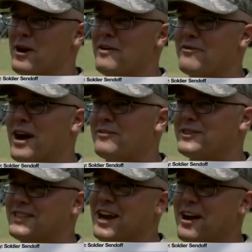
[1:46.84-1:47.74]
wife,
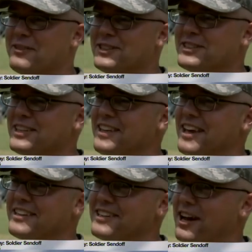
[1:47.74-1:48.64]
obviously,
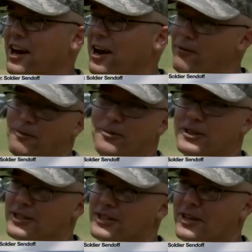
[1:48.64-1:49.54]
that uh,
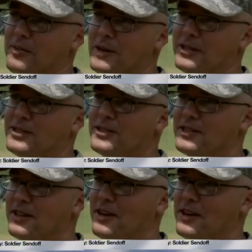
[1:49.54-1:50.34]
we're just going to miss